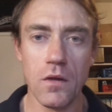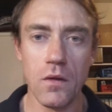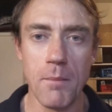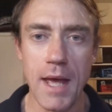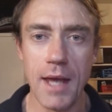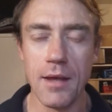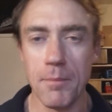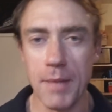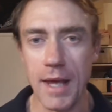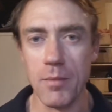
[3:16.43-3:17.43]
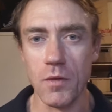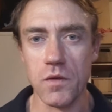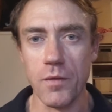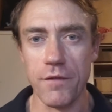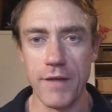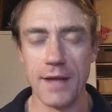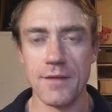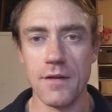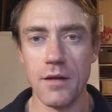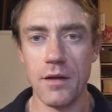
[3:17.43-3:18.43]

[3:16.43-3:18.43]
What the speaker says: you may be able to affect